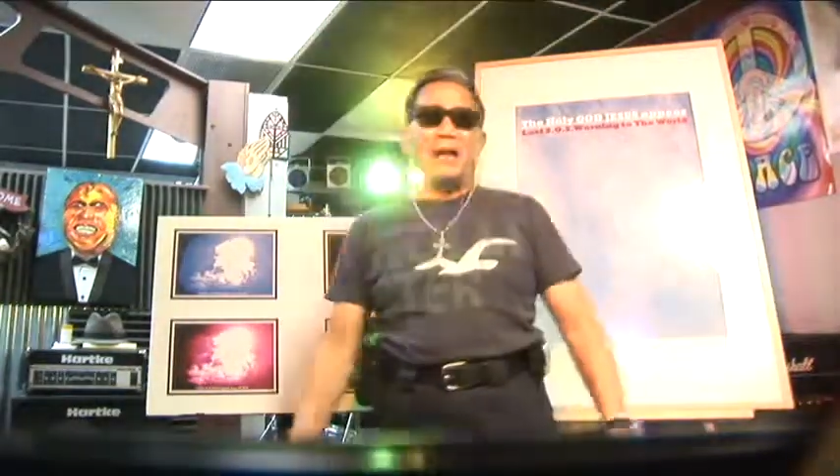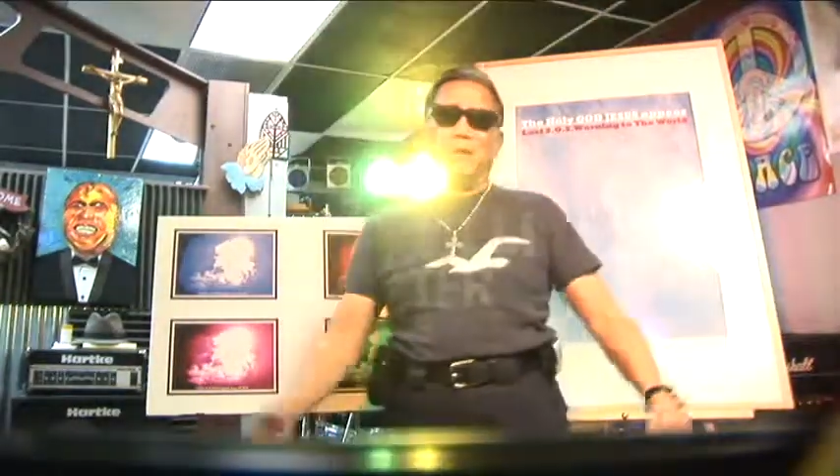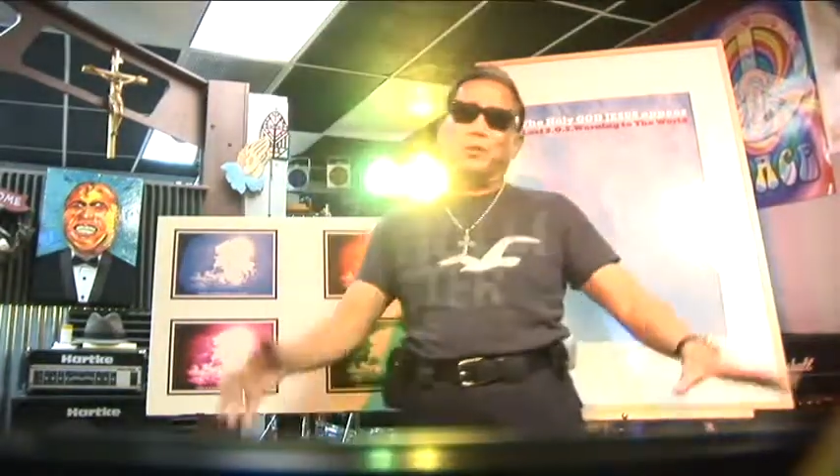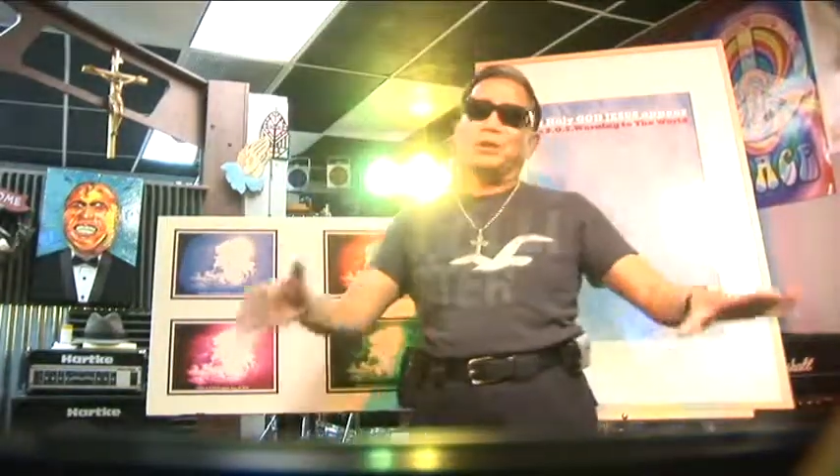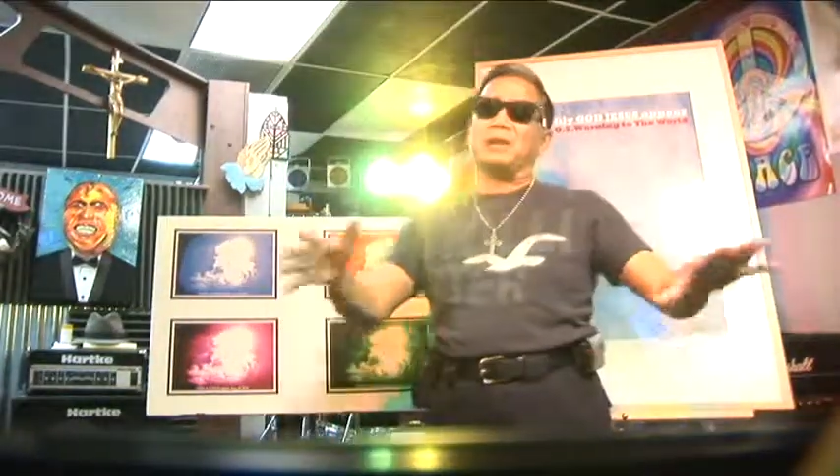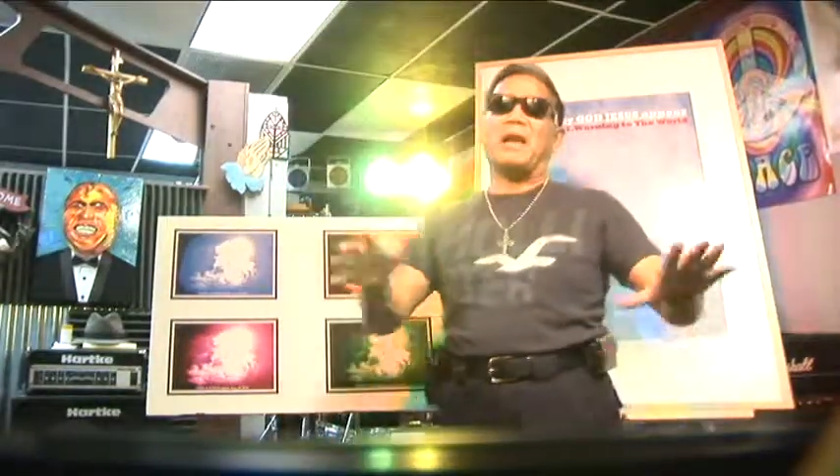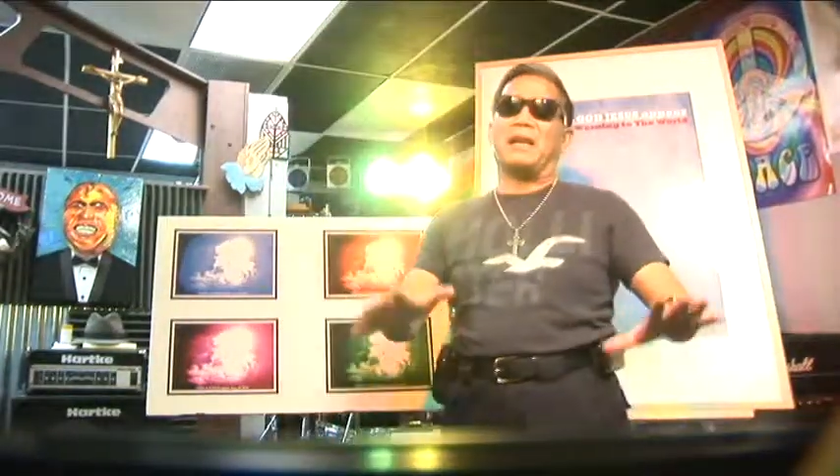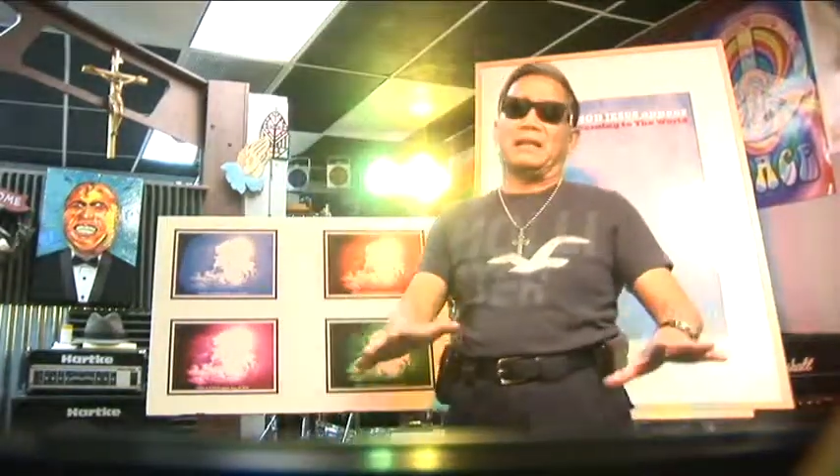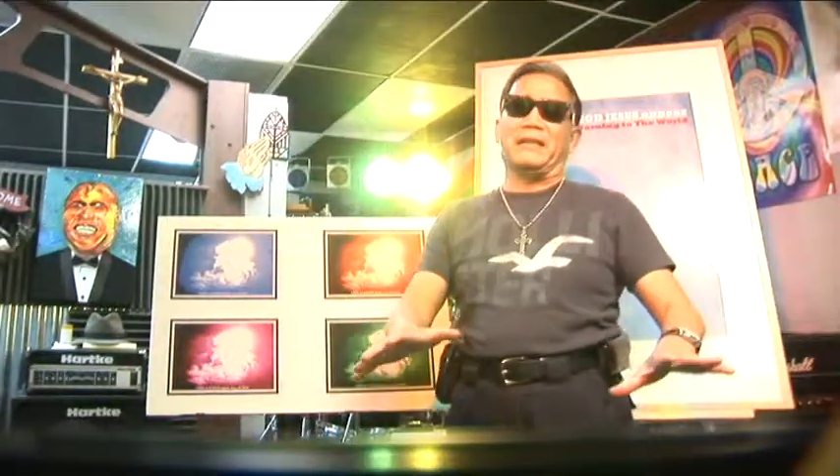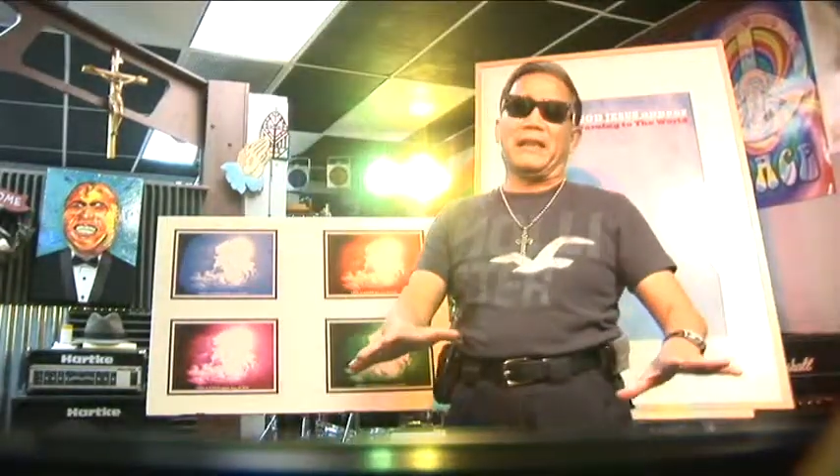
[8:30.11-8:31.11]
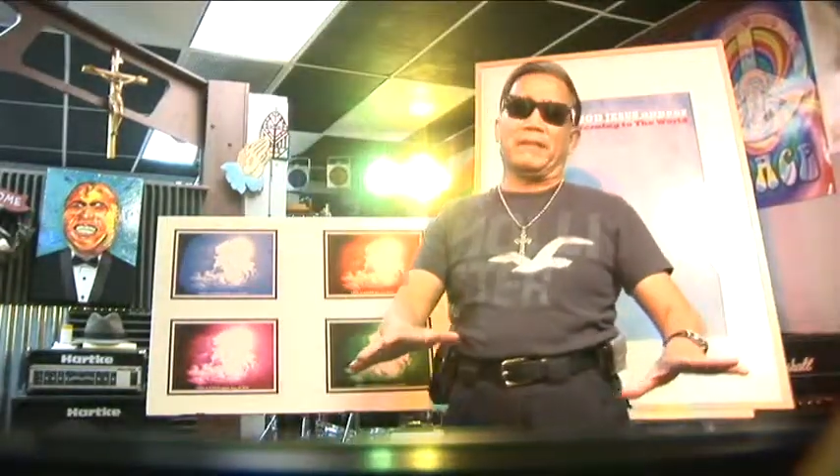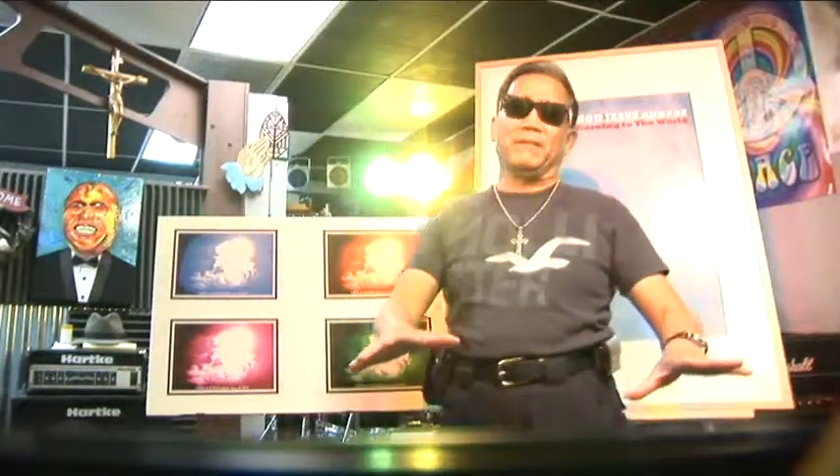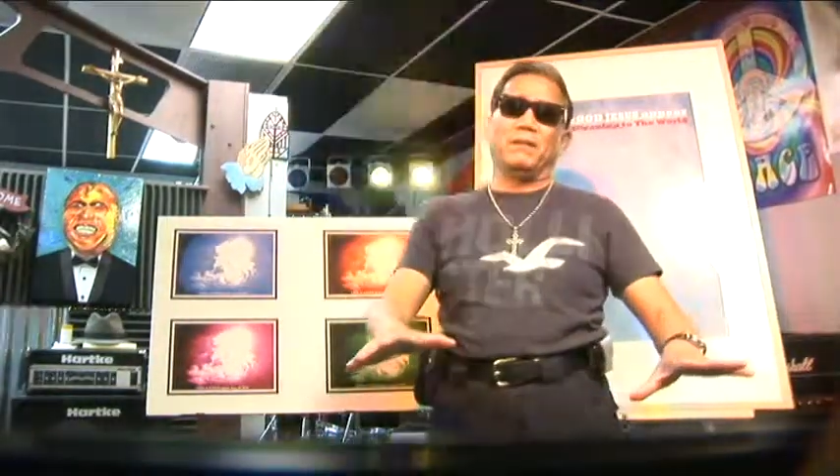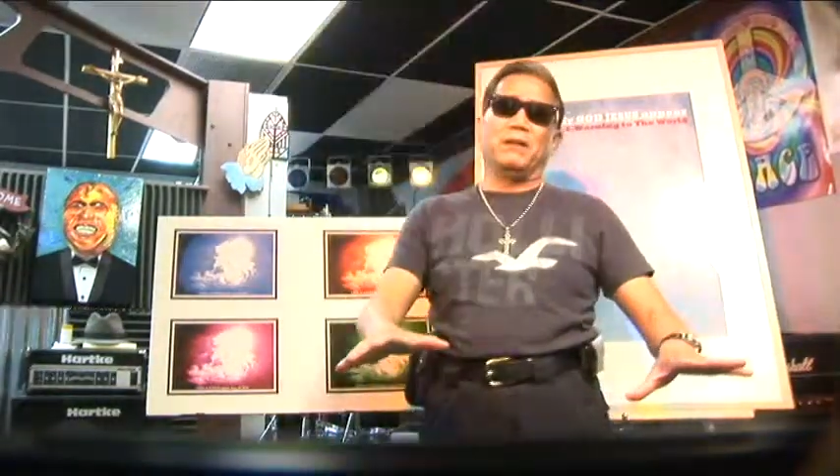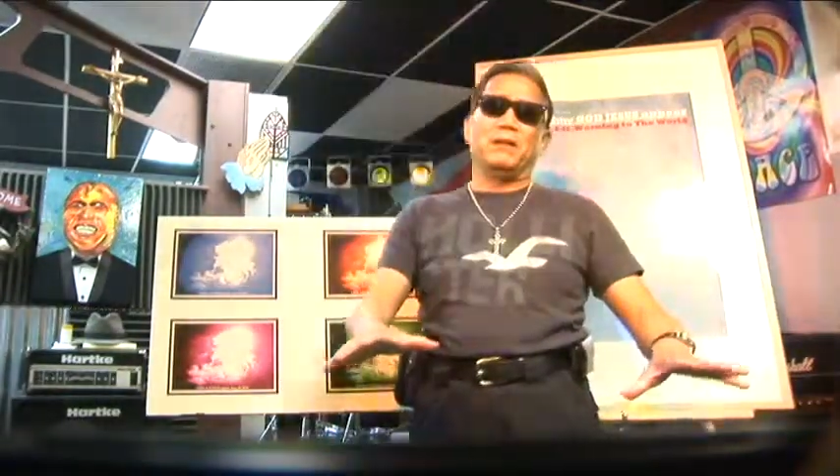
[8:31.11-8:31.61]
and we stuck in there.
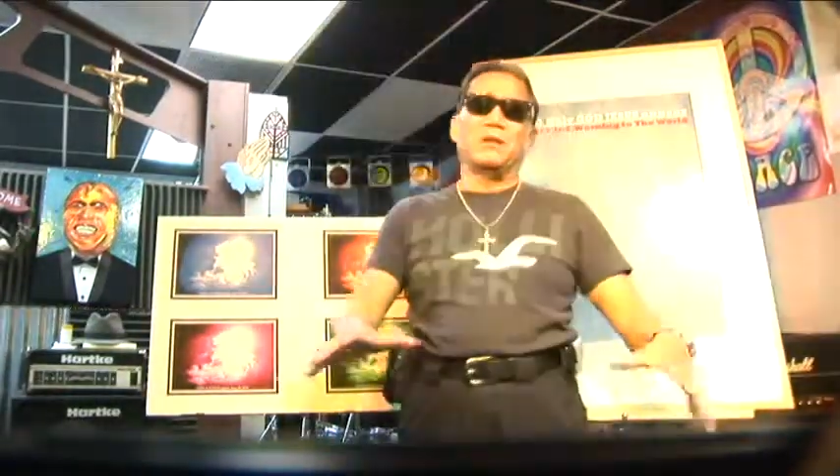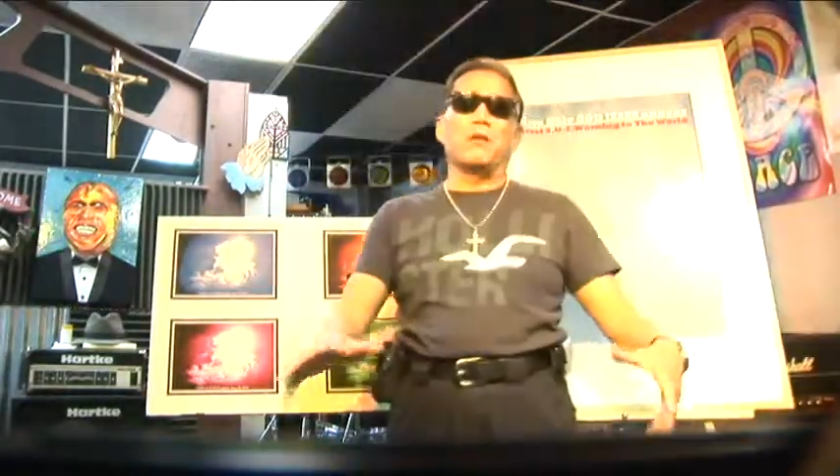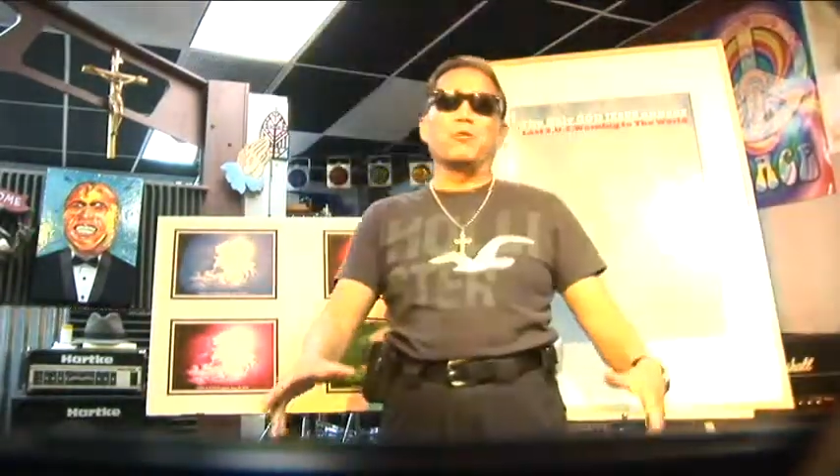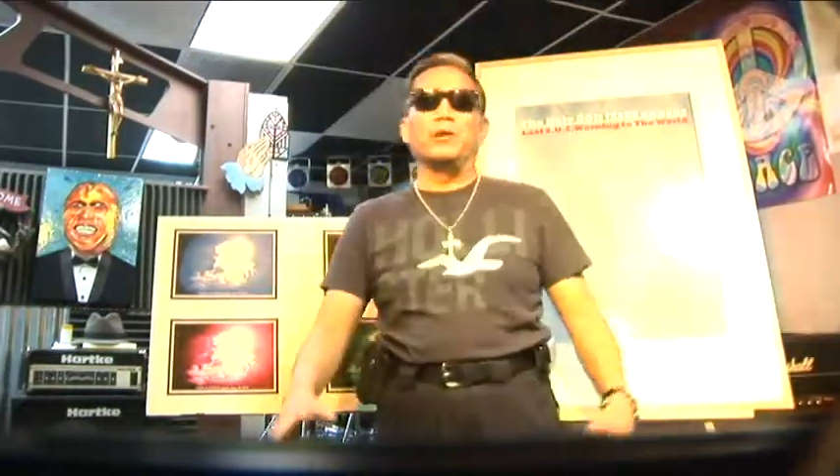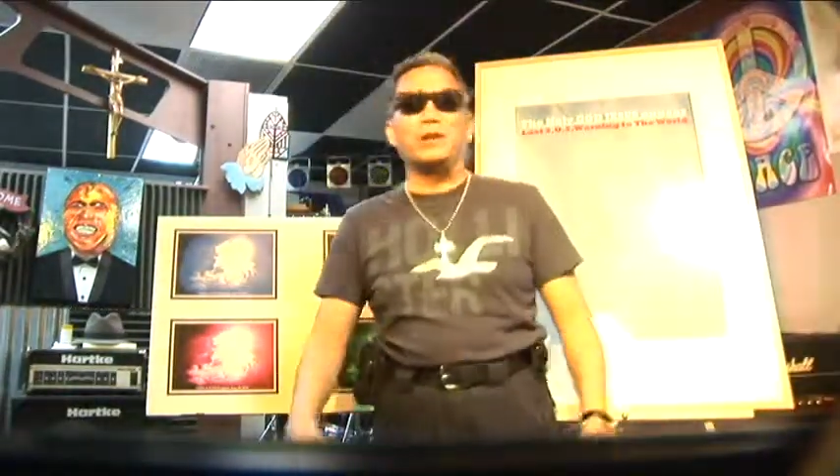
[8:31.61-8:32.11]
You know,